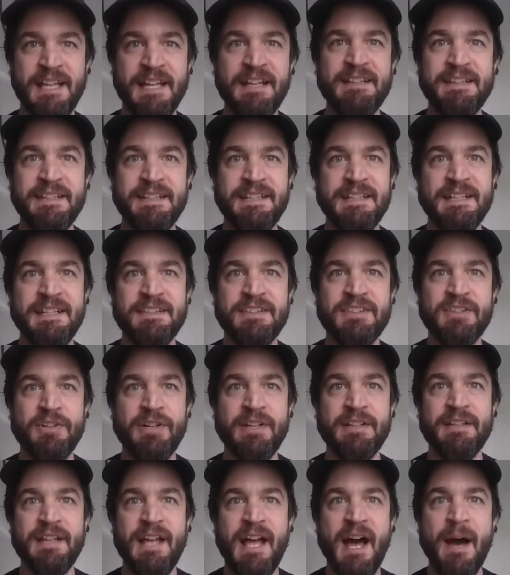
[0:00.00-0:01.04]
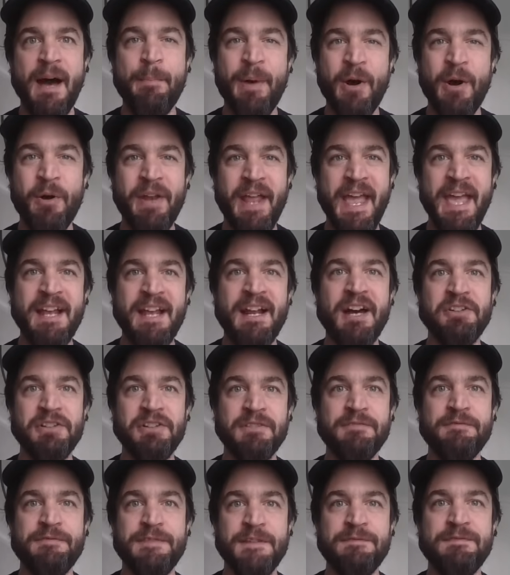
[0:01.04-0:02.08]
is likely to hit the, about eight
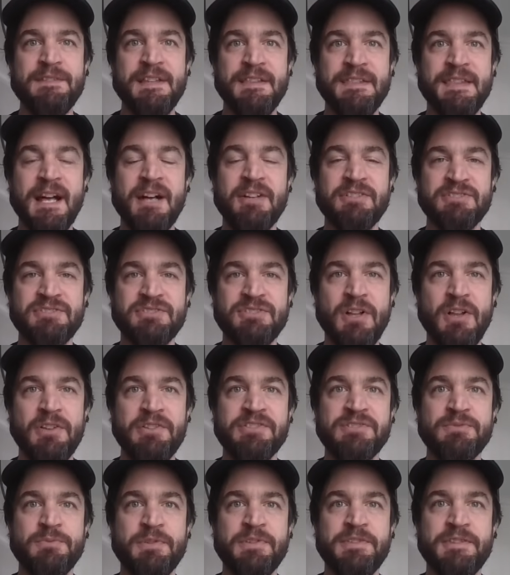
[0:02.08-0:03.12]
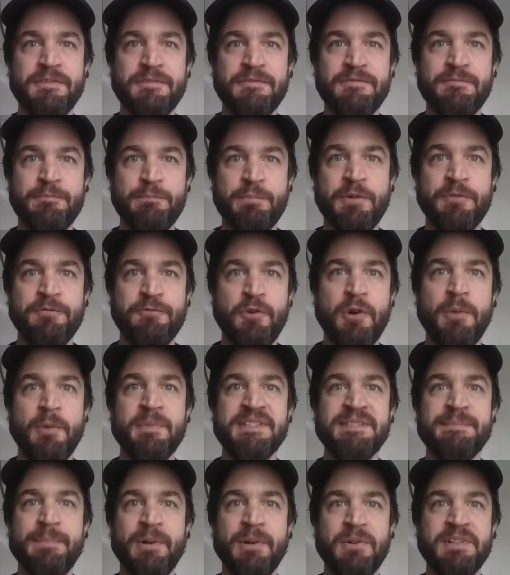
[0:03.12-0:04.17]
hundred fifty thousand dollars worth of
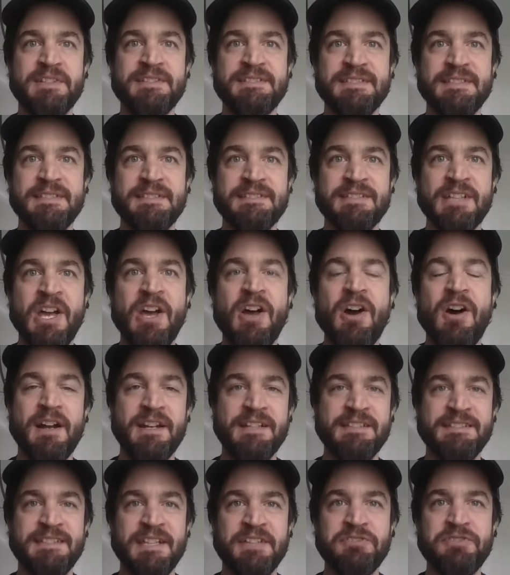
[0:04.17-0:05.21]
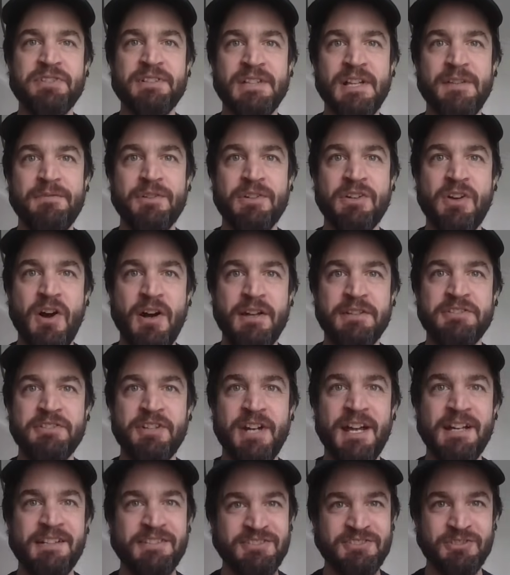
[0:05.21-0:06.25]
performance bonuses on his entry level
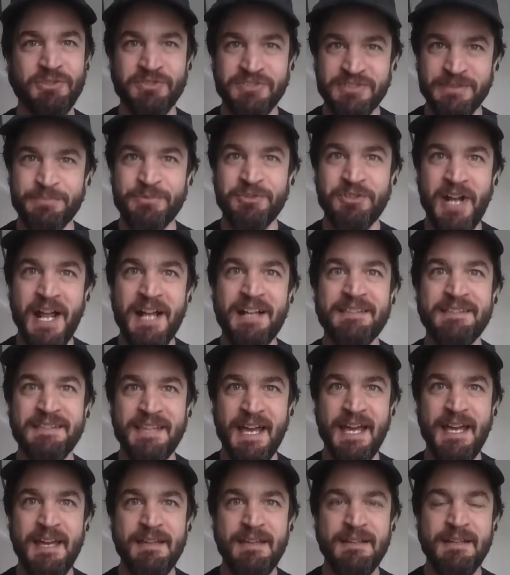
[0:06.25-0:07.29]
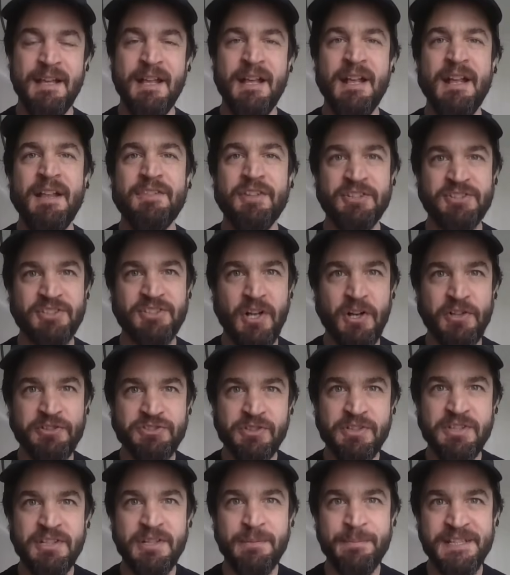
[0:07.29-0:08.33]
contract. So subtract that. There's
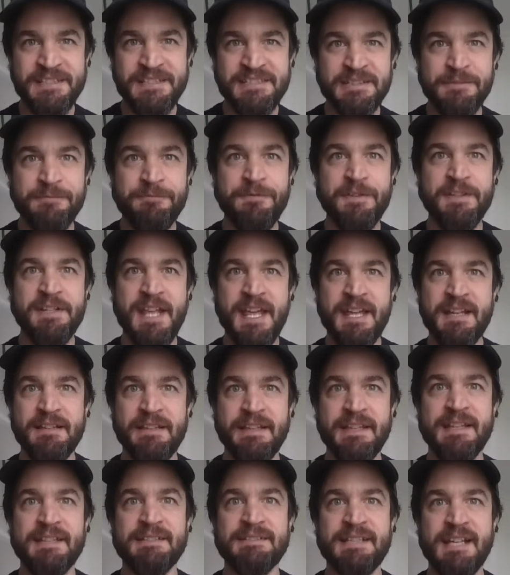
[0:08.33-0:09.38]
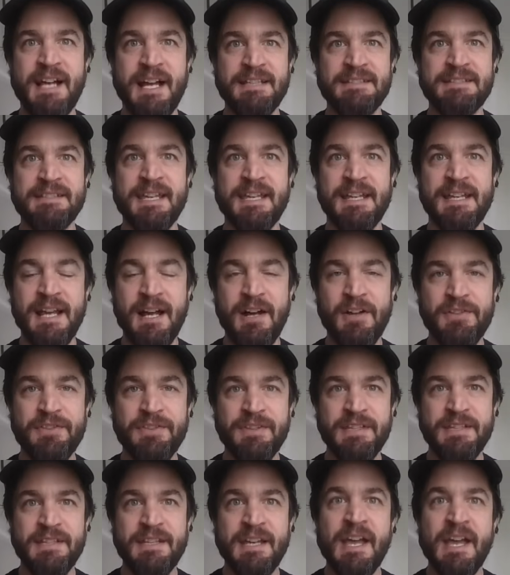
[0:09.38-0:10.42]
also going to be some finagling as guys get
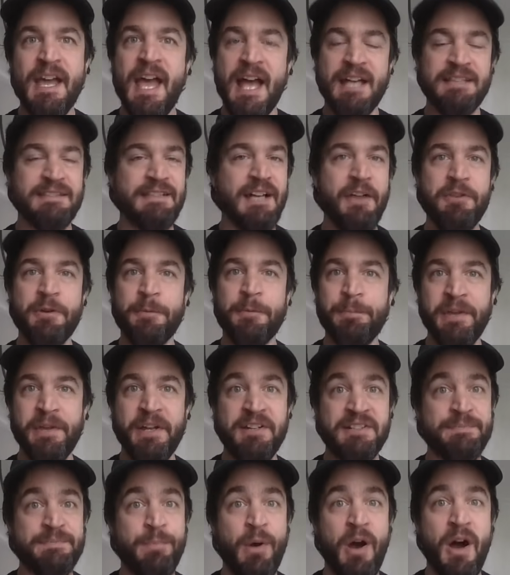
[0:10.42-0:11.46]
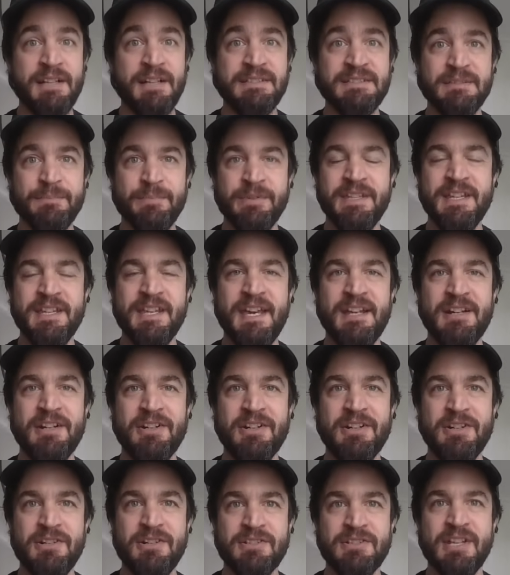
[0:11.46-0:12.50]
healthy, as other players possibly get
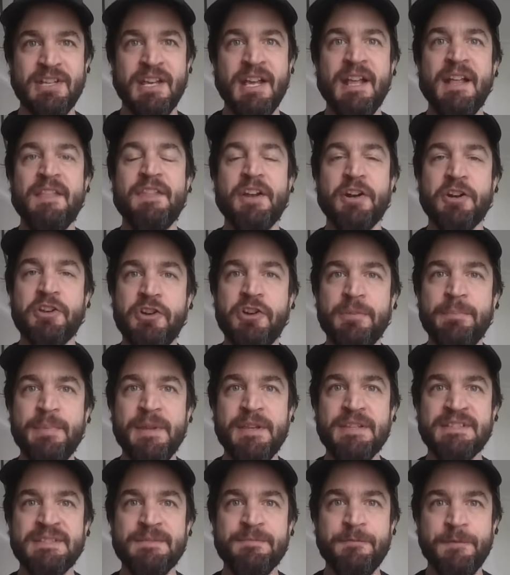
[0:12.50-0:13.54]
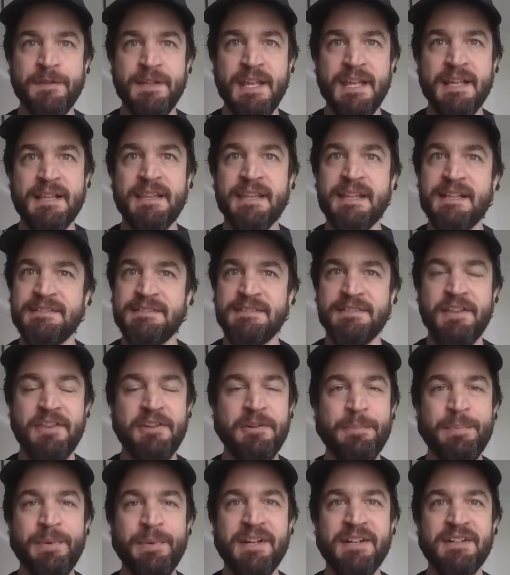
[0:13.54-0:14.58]
hurt. There could be some finagling as
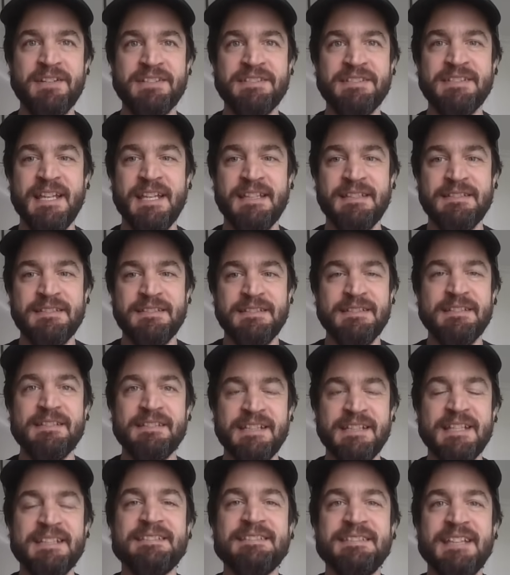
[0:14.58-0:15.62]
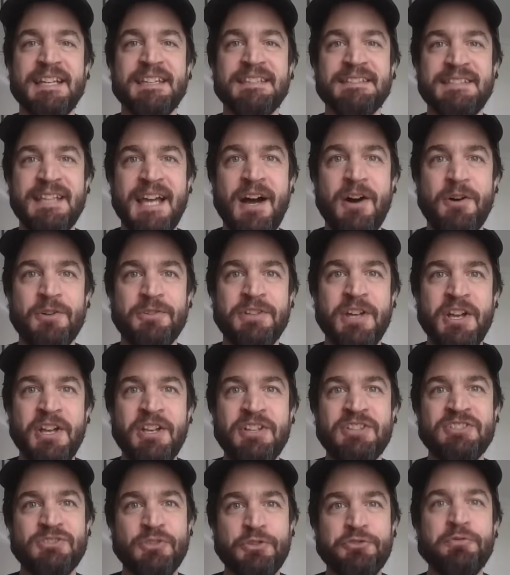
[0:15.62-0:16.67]
another player is, set, is sent down.
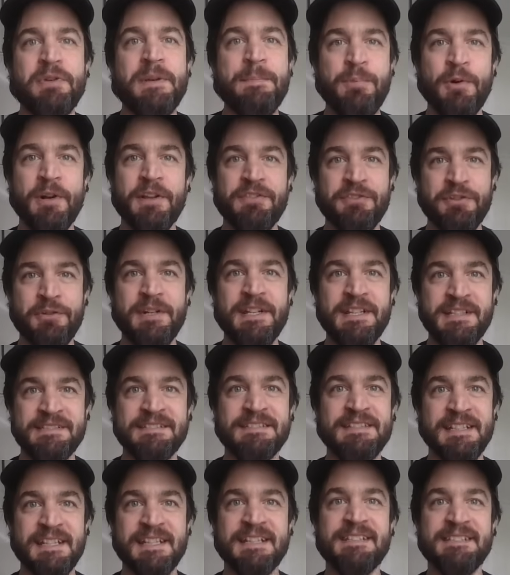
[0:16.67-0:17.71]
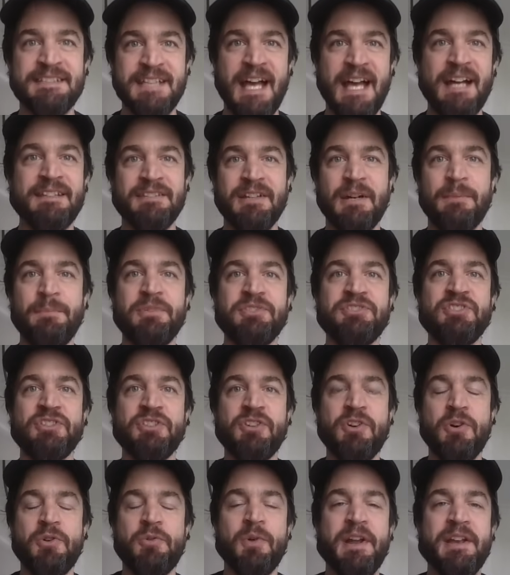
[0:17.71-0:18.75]
So three point three isn't an exact number to
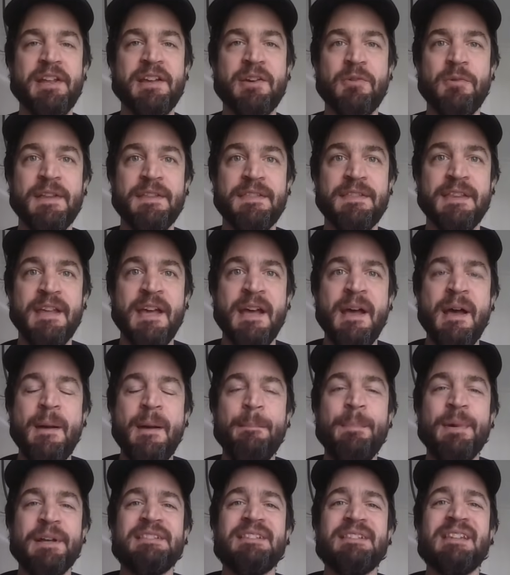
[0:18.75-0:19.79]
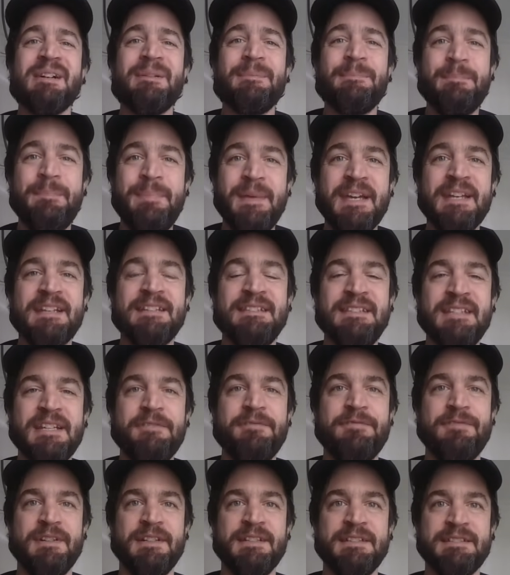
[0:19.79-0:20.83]
go running with, but the big
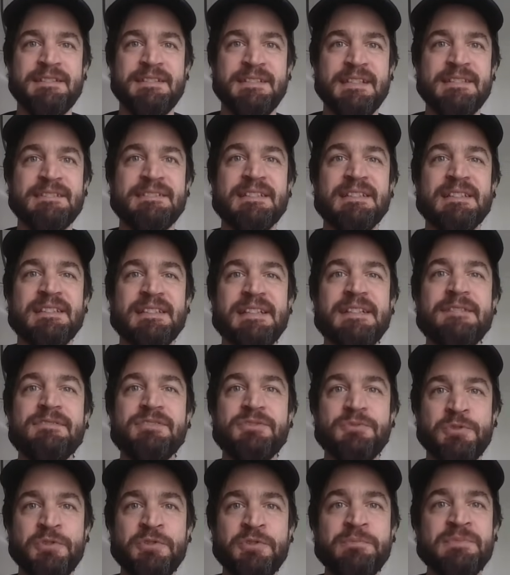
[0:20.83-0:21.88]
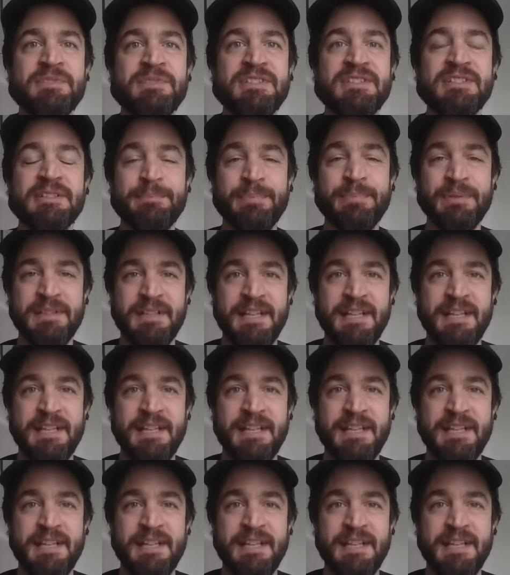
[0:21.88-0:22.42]
difference is it leaves room to